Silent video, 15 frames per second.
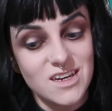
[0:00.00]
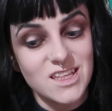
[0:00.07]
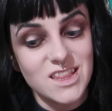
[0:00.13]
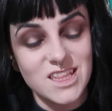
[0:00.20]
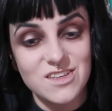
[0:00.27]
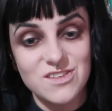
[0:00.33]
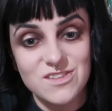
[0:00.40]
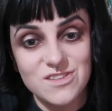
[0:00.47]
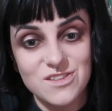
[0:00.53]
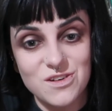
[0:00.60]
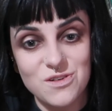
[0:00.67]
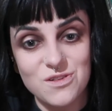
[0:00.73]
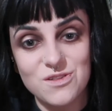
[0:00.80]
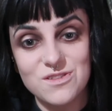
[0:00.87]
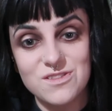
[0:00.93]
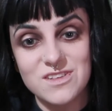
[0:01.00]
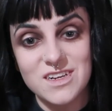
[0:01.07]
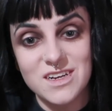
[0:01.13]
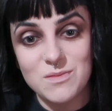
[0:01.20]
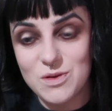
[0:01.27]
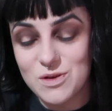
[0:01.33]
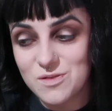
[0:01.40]
this is the colours that
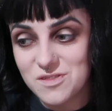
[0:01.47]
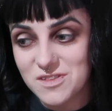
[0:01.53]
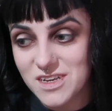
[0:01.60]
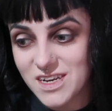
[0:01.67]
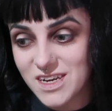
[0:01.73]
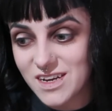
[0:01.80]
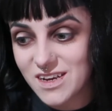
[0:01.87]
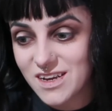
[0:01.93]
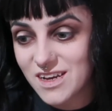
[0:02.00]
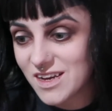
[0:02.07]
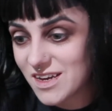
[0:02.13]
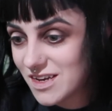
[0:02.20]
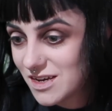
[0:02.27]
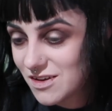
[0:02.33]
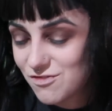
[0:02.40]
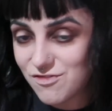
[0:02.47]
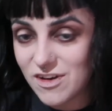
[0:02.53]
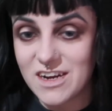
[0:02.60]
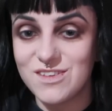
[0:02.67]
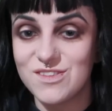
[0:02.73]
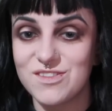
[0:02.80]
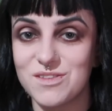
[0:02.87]
I'm using.
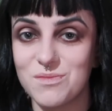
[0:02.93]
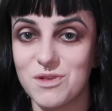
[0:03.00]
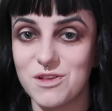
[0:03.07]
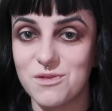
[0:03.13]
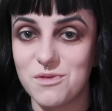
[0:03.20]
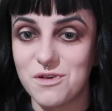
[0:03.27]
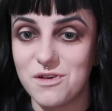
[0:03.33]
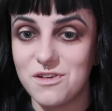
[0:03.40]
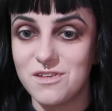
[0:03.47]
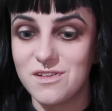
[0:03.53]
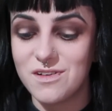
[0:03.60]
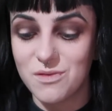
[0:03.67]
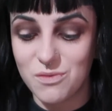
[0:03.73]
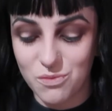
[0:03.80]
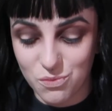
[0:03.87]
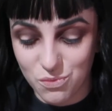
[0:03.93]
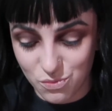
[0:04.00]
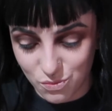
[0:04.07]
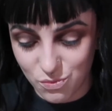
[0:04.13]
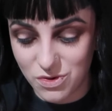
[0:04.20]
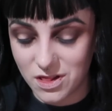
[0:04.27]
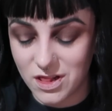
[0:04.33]
Find a similar one
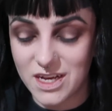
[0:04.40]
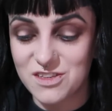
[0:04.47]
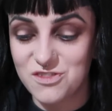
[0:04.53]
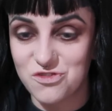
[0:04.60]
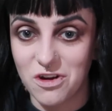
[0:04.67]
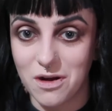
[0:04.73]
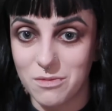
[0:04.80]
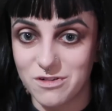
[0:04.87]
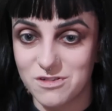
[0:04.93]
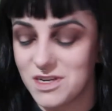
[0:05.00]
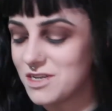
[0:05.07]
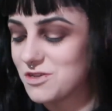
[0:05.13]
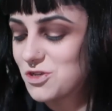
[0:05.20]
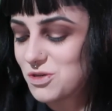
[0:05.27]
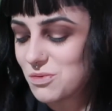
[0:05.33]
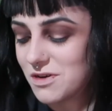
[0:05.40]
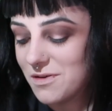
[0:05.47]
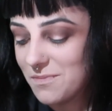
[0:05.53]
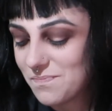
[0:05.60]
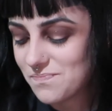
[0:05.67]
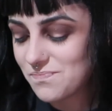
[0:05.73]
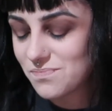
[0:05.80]
with less drama attached to it.
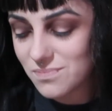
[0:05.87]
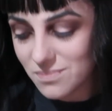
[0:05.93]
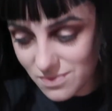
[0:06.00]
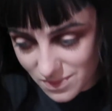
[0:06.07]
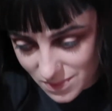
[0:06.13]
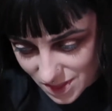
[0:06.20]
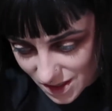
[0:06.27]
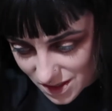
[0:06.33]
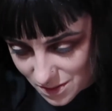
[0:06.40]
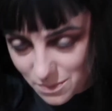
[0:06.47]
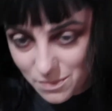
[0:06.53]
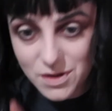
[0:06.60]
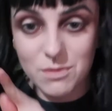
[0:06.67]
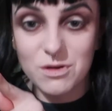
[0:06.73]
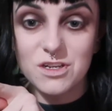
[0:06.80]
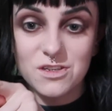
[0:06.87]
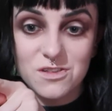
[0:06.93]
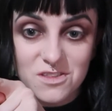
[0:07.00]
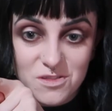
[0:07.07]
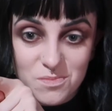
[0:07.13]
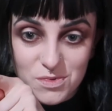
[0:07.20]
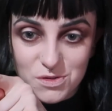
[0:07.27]
But I'm going to use
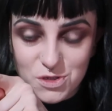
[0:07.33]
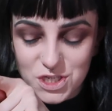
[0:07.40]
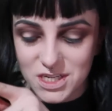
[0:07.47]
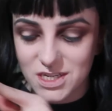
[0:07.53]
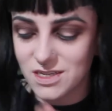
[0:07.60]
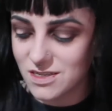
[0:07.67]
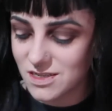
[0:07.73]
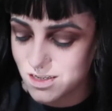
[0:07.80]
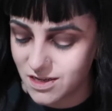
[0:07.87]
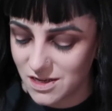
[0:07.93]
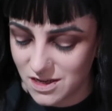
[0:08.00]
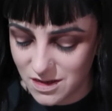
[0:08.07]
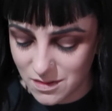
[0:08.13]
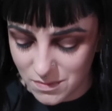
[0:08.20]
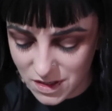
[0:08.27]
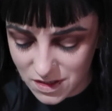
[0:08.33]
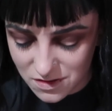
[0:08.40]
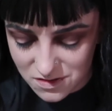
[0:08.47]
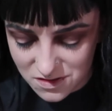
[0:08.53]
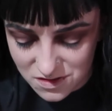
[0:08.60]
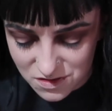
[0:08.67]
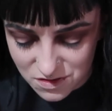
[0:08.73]
this blue shade
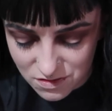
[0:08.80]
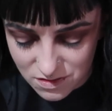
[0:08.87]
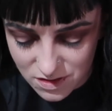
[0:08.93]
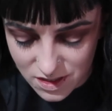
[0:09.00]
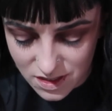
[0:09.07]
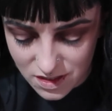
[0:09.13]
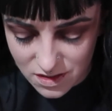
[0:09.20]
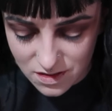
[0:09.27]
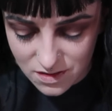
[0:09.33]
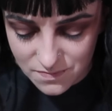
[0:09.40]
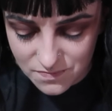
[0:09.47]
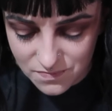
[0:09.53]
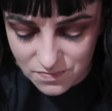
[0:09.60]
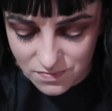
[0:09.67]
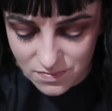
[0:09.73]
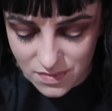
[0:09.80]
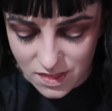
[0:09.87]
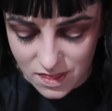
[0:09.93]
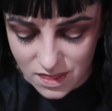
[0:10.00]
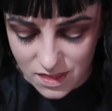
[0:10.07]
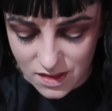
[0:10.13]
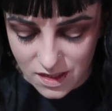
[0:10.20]
because it's got like
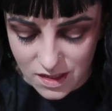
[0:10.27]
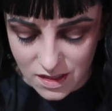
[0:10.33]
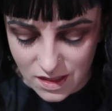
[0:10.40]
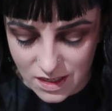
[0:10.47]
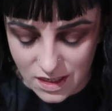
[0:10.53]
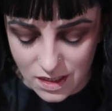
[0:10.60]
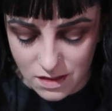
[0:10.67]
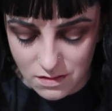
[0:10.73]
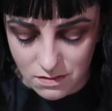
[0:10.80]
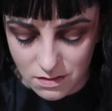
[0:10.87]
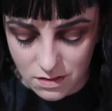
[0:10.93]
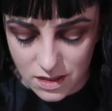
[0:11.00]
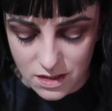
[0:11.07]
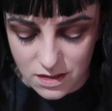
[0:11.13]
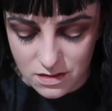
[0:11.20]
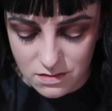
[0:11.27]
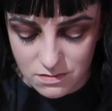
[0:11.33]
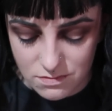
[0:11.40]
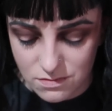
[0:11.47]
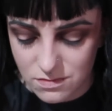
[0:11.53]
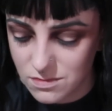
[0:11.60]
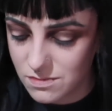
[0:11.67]
a glitter
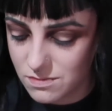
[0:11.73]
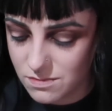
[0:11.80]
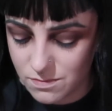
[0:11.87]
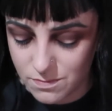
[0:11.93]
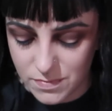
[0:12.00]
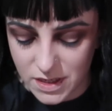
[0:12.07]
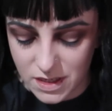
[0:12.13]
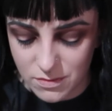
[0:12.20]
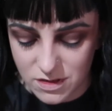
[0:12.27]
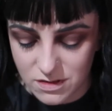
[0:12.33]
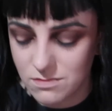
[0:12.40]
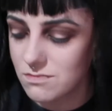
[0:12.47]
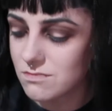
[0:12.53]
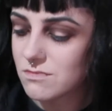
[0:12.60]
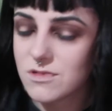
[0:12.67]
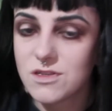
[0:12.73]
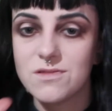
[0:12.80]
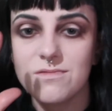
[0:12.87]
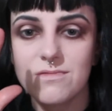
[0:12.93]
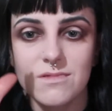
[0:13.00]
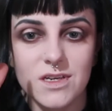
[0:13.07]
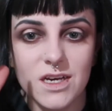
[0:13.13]
pigment
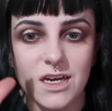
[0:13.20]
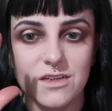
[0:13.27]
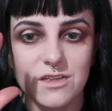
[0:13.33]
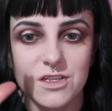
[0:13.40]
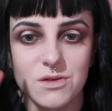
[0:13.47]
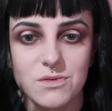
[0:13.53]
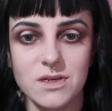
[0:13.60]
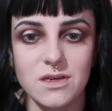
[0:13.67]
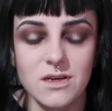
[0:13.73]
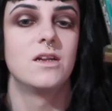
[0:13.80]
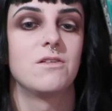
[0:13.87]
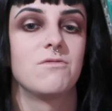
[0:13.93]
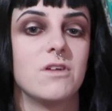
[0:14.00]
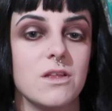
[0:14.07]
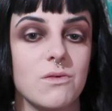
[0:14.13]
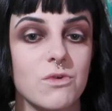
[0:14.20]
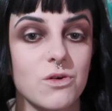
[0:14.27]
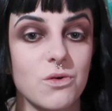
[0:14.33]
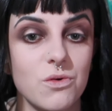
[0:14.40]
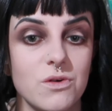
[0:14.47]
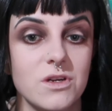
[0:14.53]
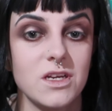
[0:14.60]
kind of to it, and I really want to
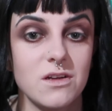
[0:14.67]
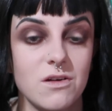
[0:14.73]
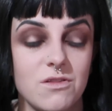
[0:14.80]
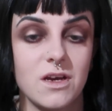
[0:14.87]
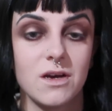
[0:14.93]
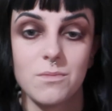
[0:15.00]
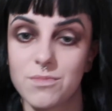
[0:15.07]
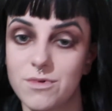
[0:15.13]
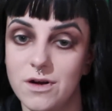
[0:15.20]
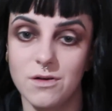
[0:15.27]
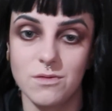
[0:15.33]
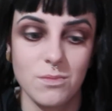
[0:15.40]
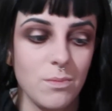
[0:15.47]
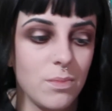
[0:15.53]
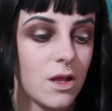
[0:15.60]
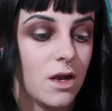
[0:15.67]
hone in on that brown